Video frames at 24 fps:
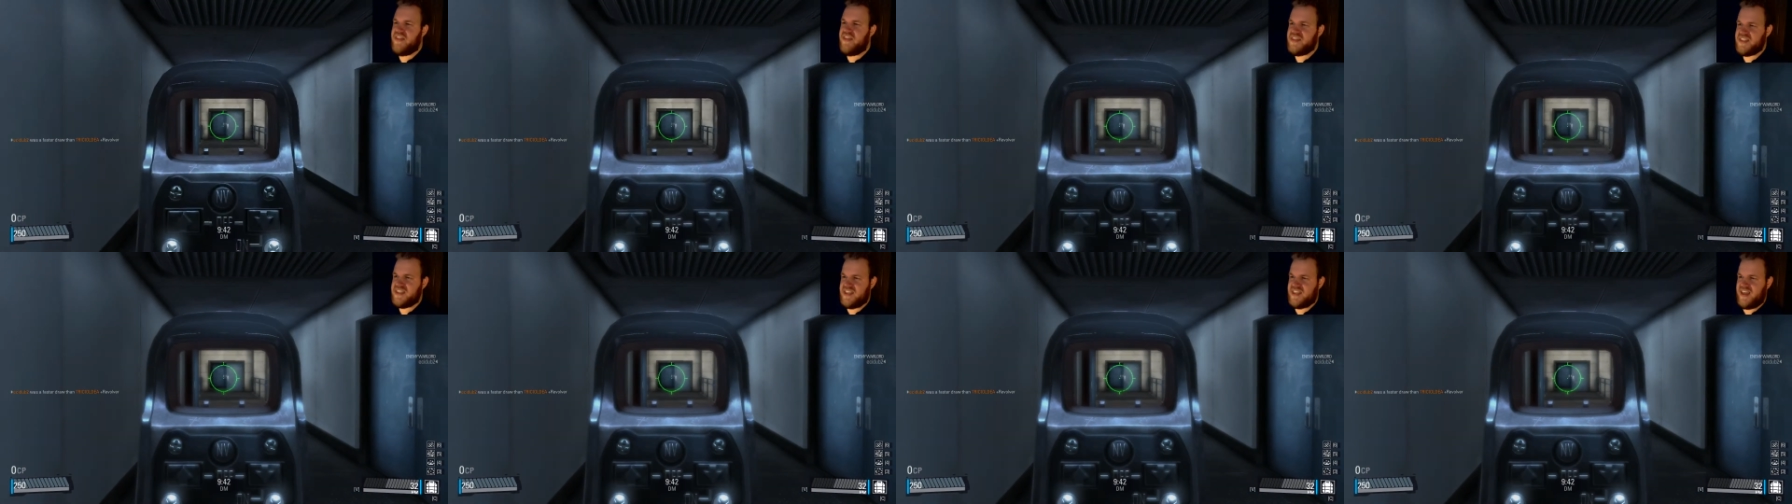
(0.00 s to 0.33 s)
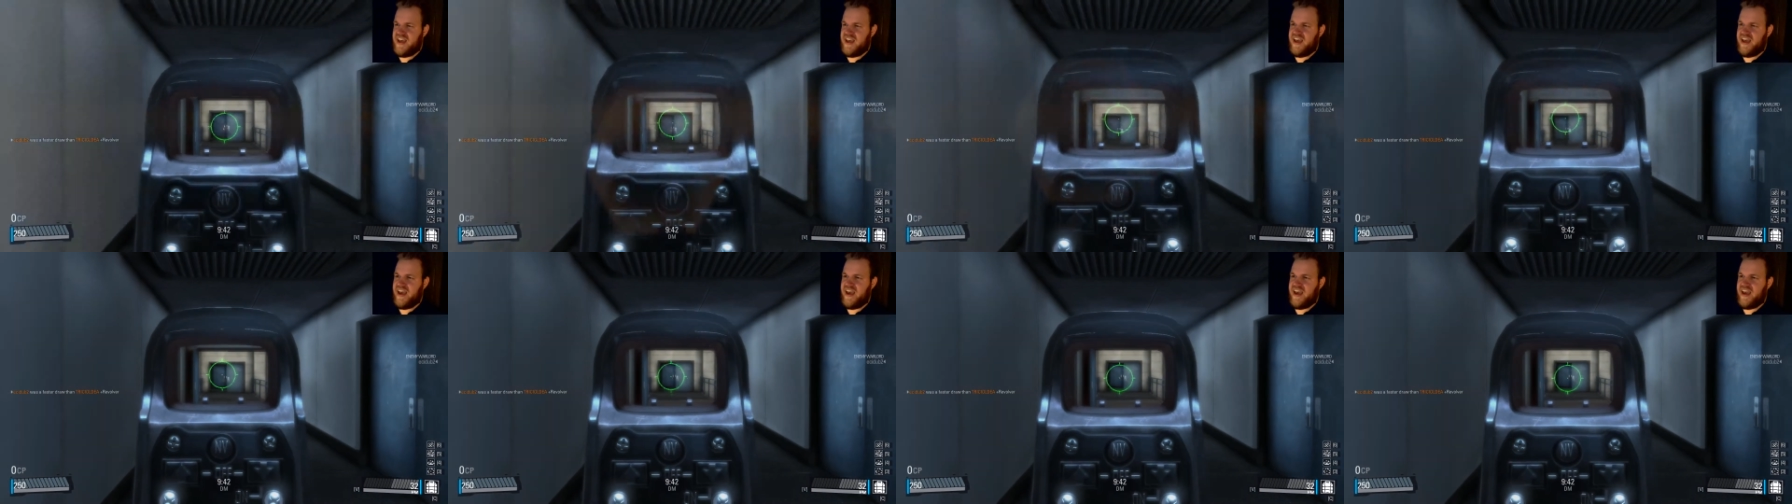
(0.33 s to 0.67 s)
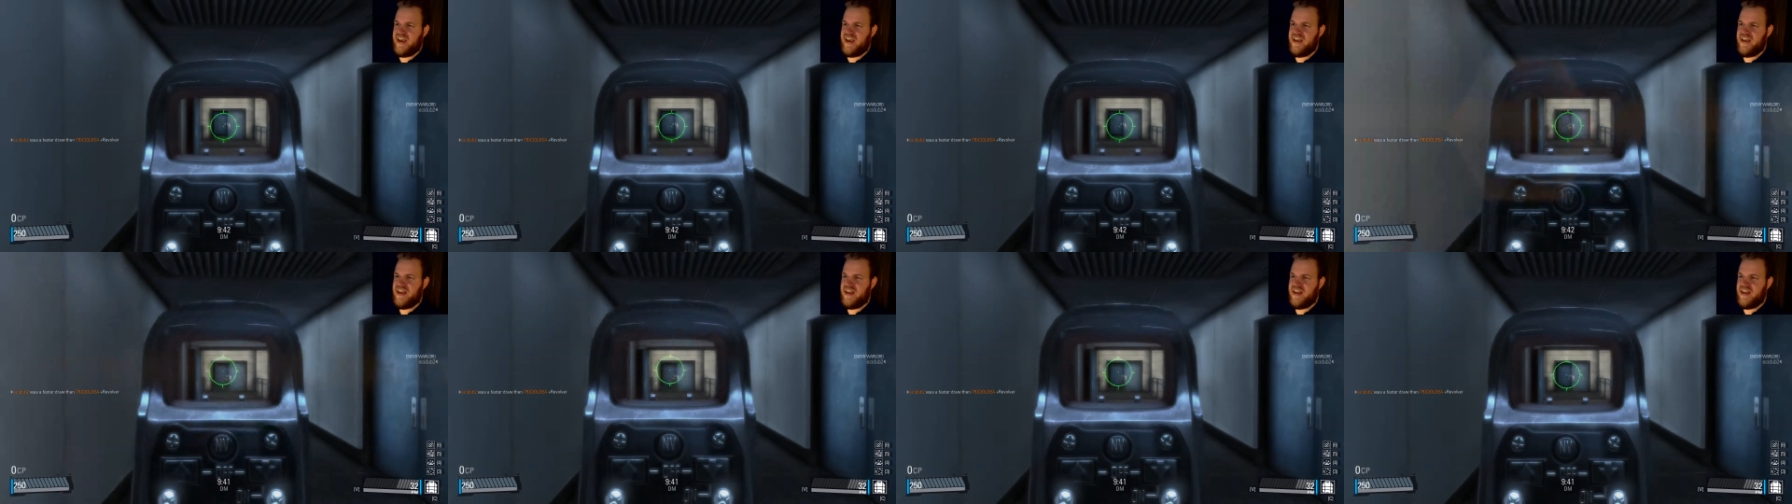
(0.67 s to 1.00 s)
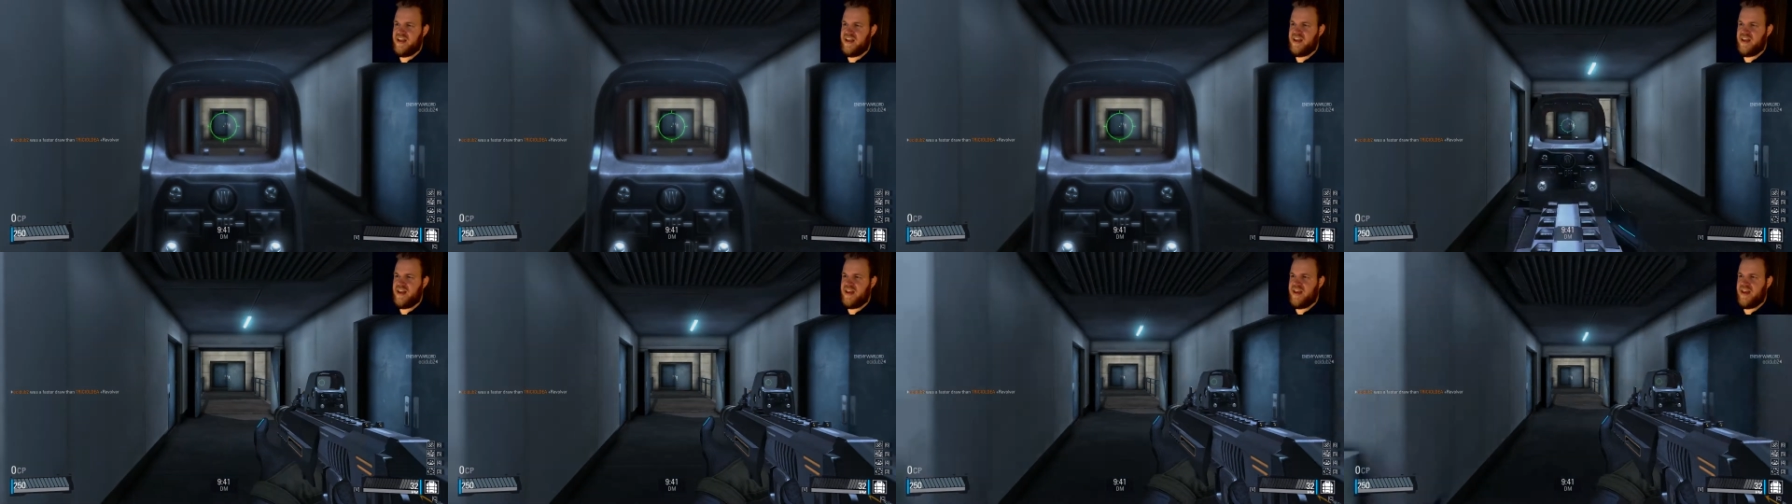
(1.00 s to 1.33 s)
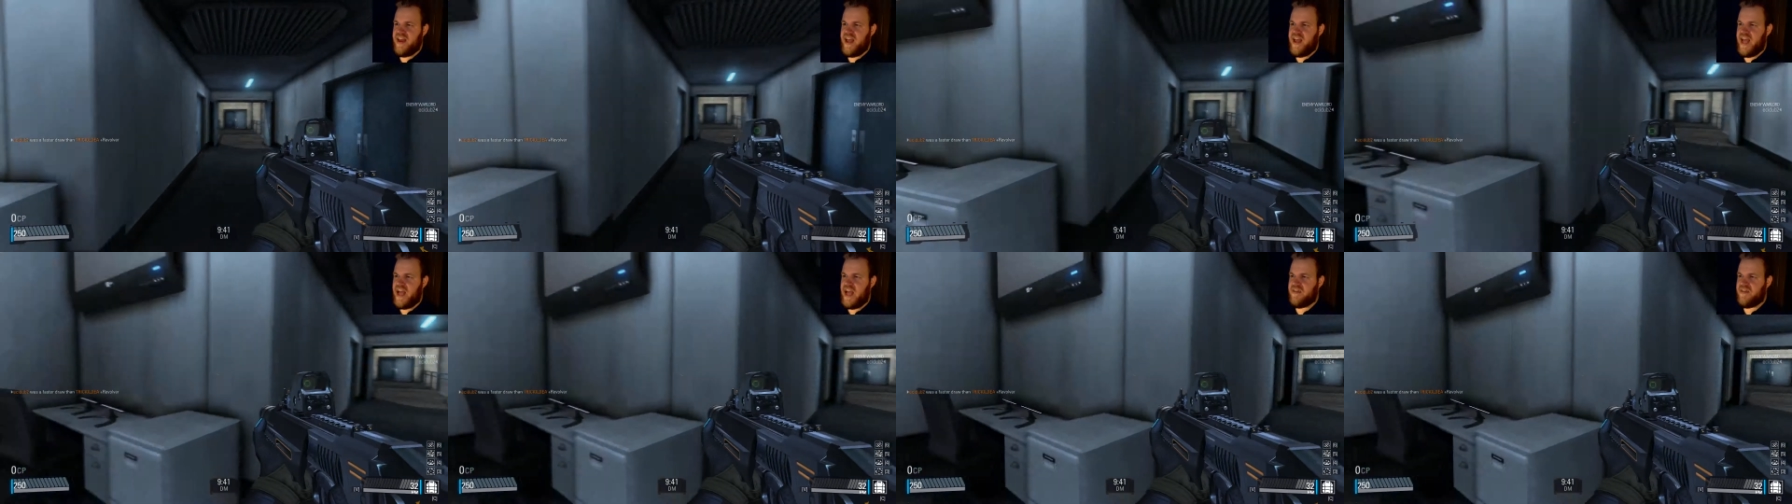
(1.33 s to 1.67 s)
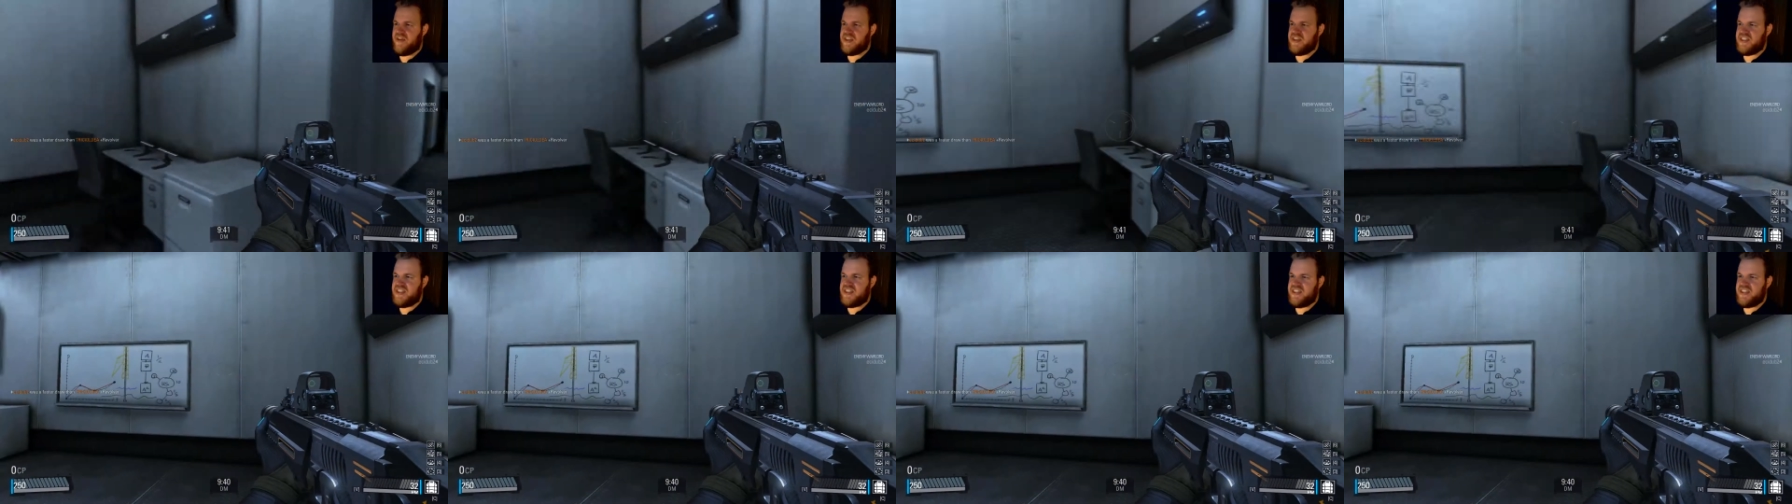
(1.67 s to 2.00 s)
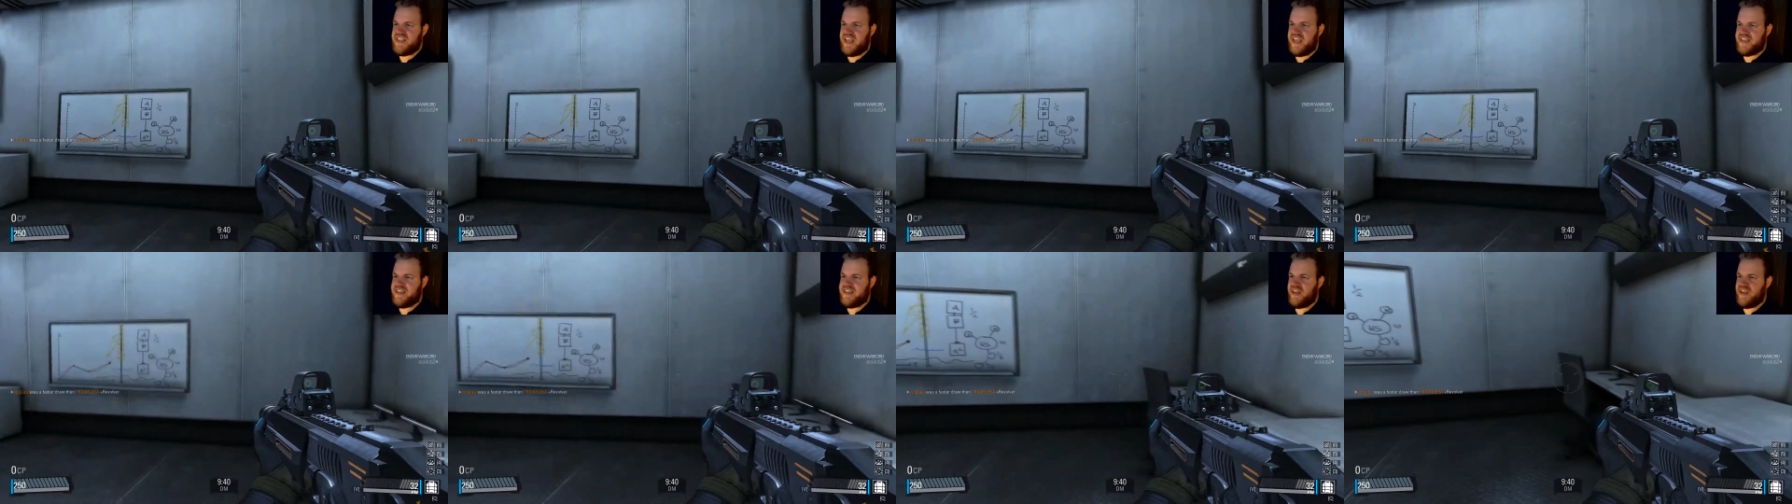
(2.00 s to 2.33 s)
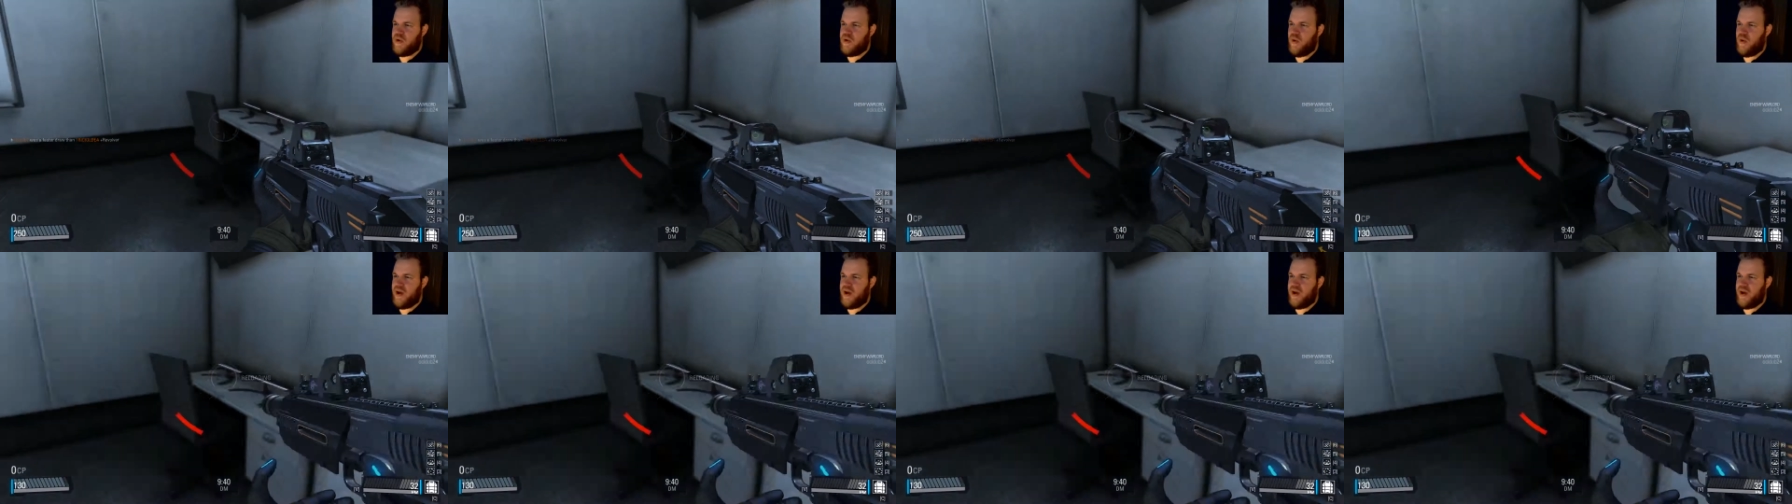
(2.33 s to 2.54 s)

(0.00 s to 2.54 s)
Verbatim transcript: this guy have a sexy,